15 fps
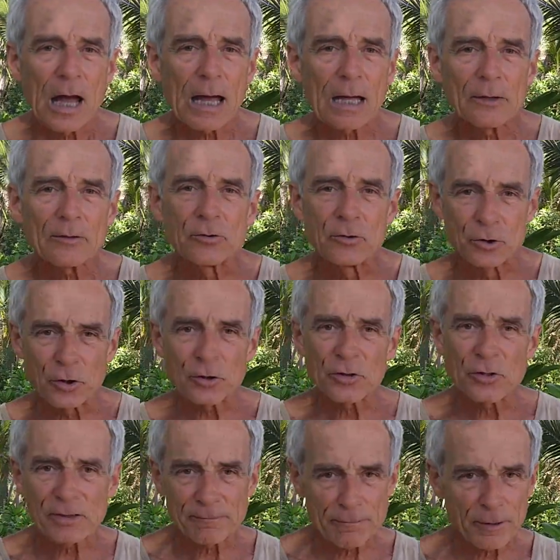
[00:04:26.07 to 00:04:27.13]
And
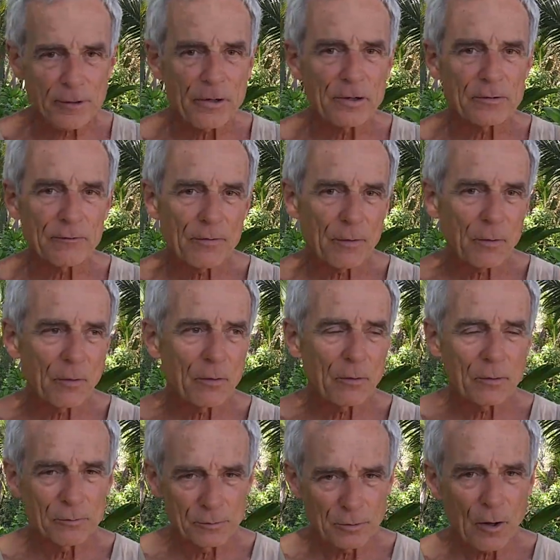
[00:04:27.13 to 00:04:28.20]
during this period of the
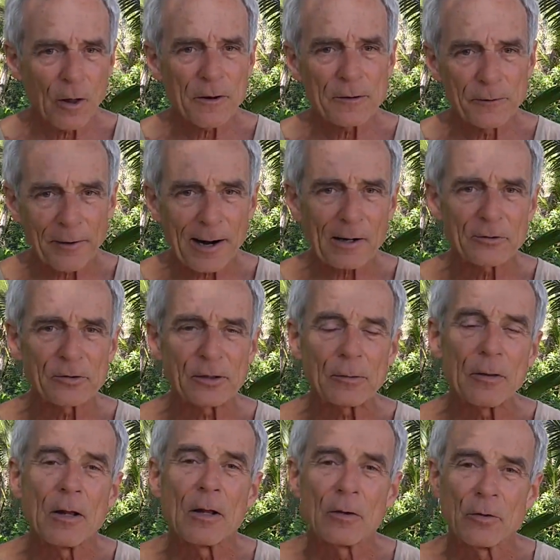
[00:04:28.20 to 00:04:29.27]
non-grounding,
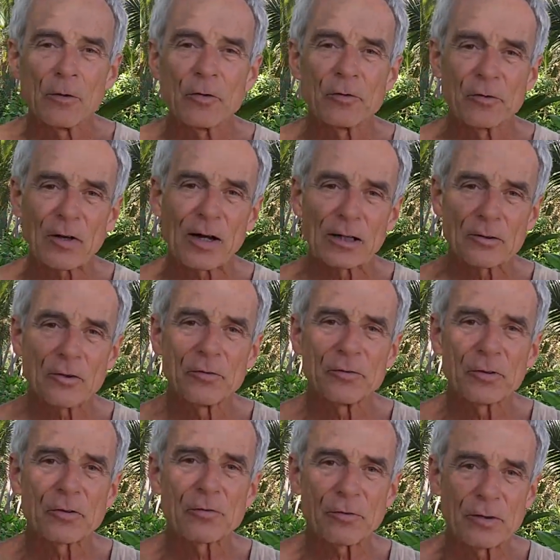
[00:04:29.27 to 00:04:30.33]
those
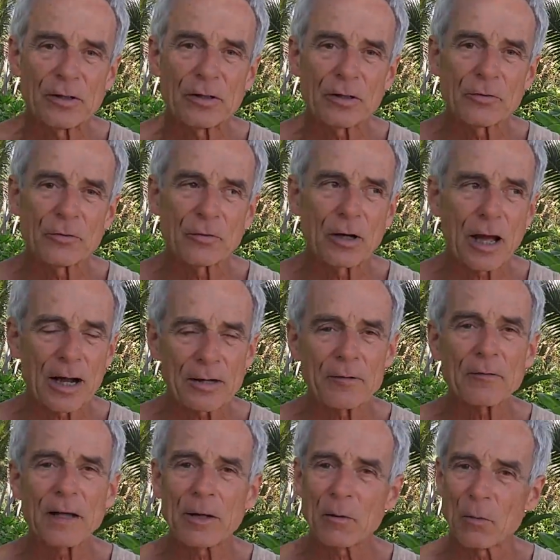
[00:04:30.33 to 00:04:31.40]
diagnostics readings kind
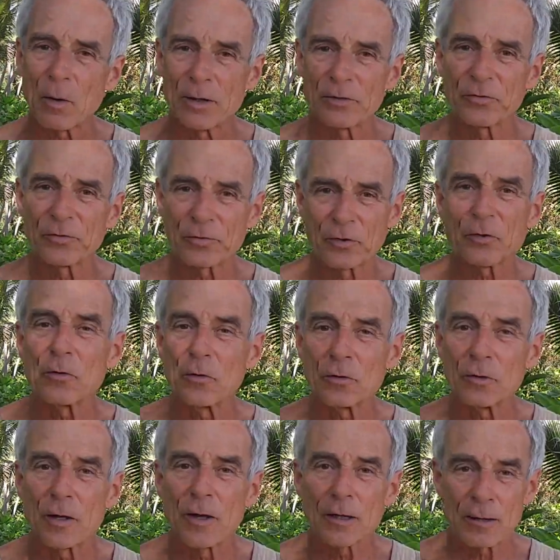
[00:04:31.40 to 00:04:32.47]
of like went
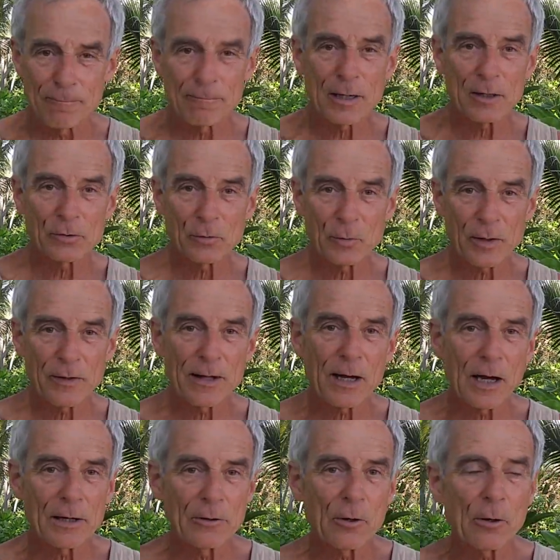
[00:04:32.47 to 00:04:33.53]
skewed compared to where they
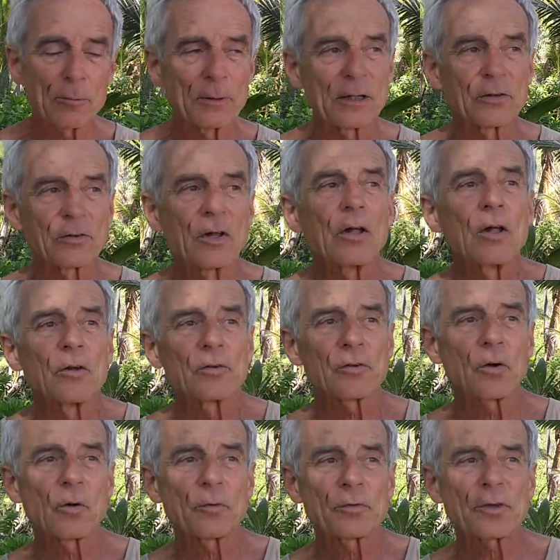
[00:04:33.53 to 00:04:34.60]
are normally.
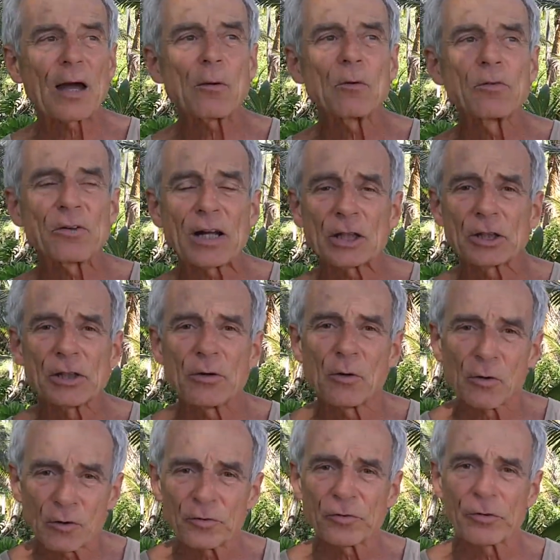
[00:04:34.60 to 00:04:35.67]
So that was actually
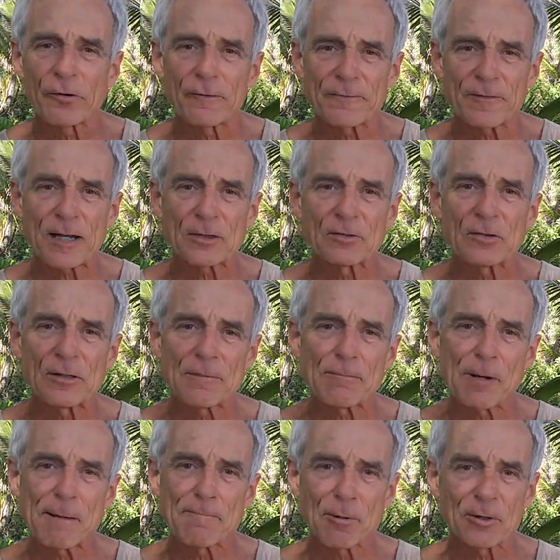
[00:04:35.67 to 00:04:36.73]
also reflected in
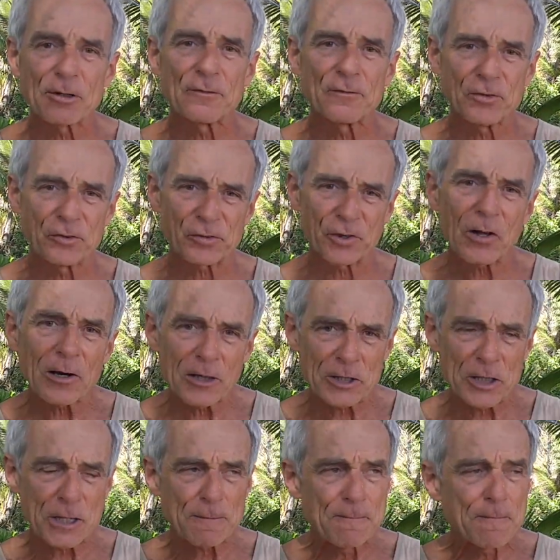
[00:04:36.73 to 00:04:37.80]
my body
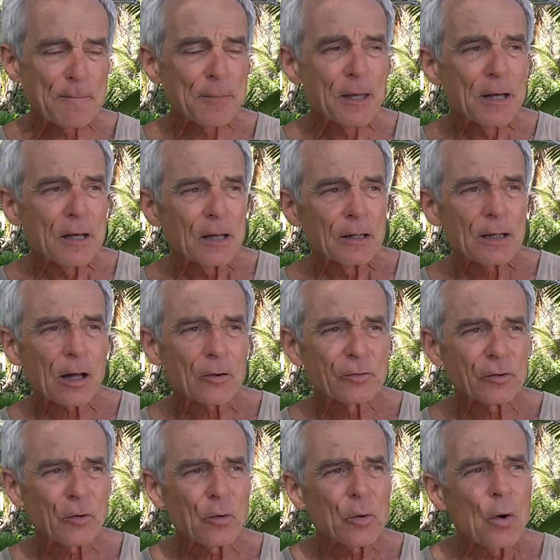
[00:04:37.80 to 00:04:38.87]
physiology. Now,
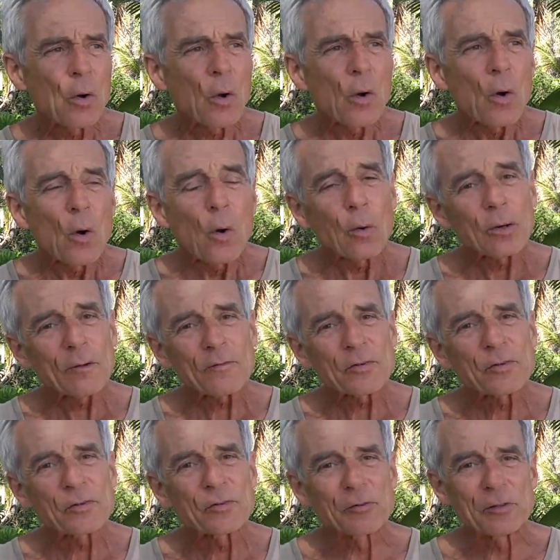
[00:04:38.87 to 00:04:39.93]
so all of
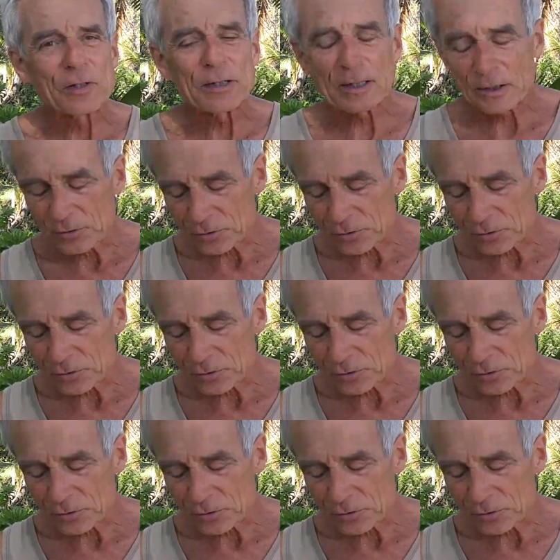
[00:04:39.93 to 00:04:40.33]
this is really